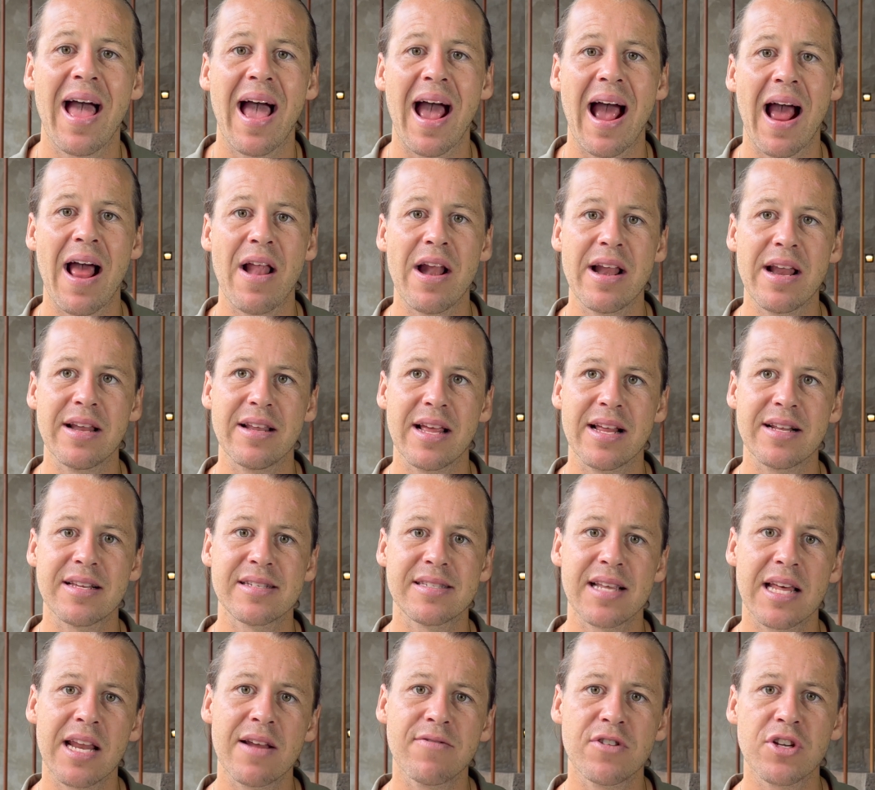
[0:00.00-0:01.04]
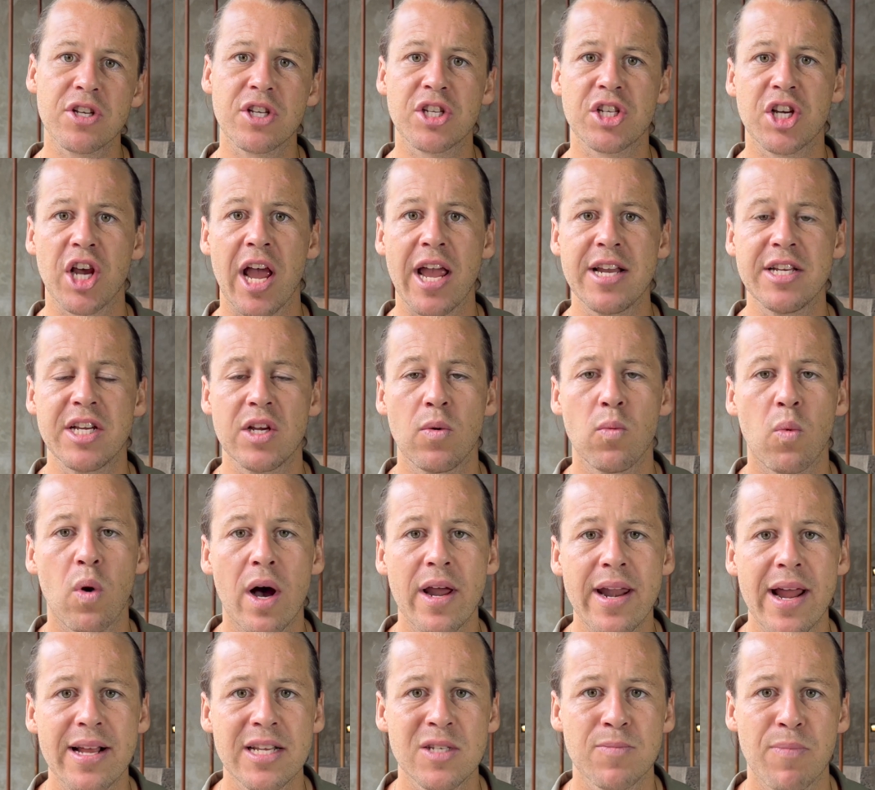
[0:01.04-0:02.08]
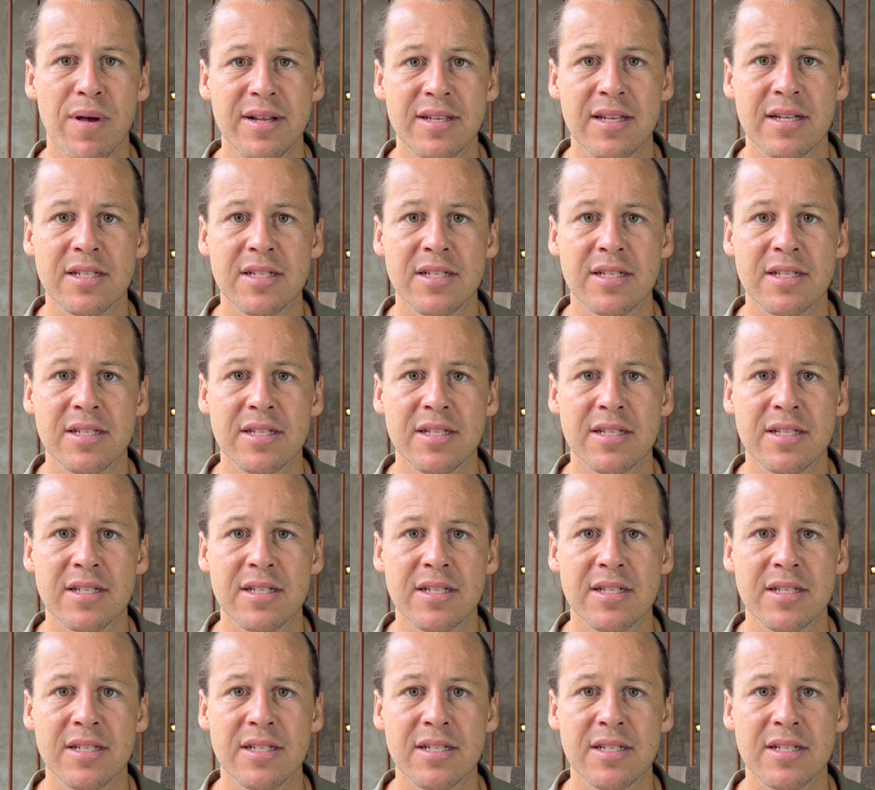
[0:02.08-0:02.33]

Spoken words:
And instead of just changing one aspect